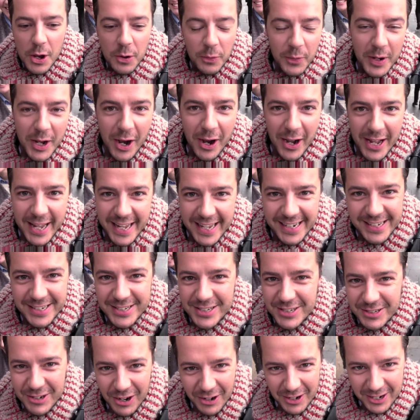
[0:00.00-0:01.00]
we are in
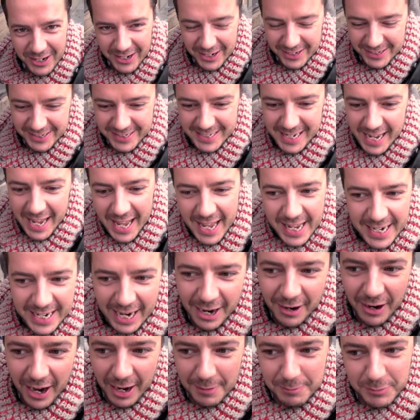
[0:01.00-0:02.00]
Scotland.
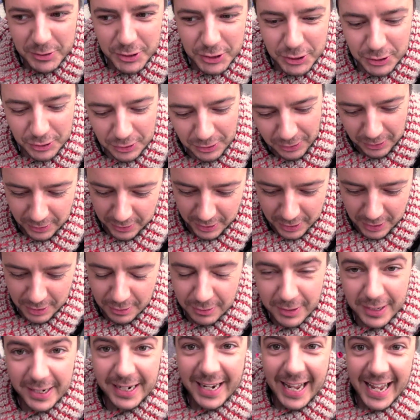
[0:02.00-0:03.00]
Now I'm sure that
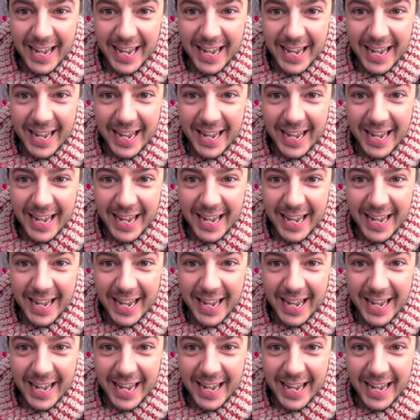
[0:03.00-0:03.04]
you can